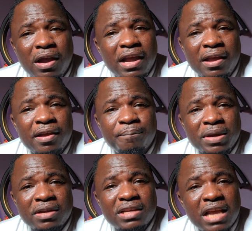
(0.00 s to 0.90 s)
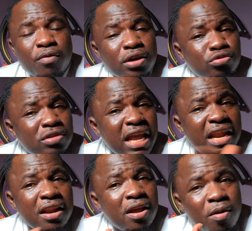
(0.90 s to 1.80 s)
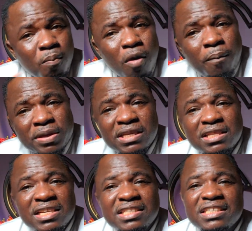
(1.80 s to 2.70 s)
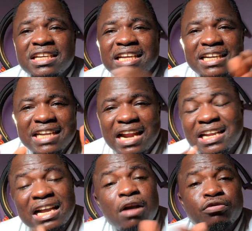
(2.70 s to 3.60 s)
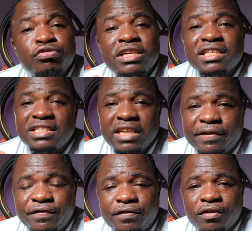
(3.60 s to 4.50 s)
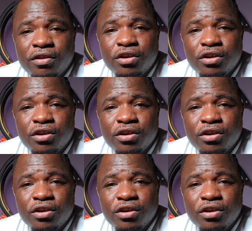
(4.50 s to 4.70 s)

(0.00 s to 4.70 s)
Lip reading: they are going to gain more percentage than the country itself.